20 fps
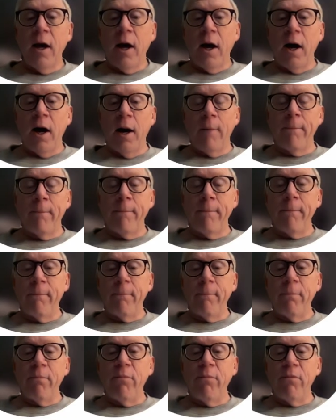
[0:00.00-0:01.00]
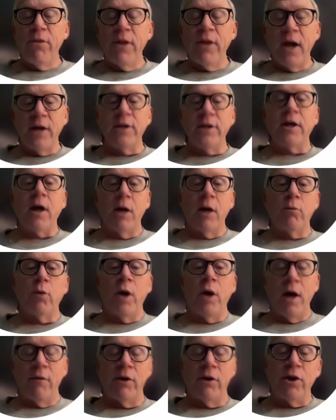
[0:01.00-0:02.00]
The ID card will
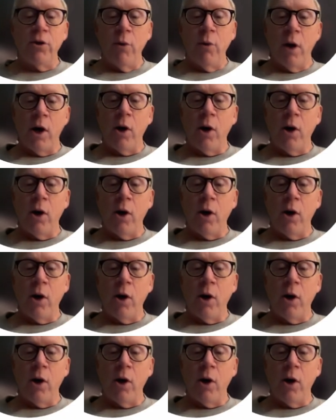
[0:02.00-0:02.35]
have a QR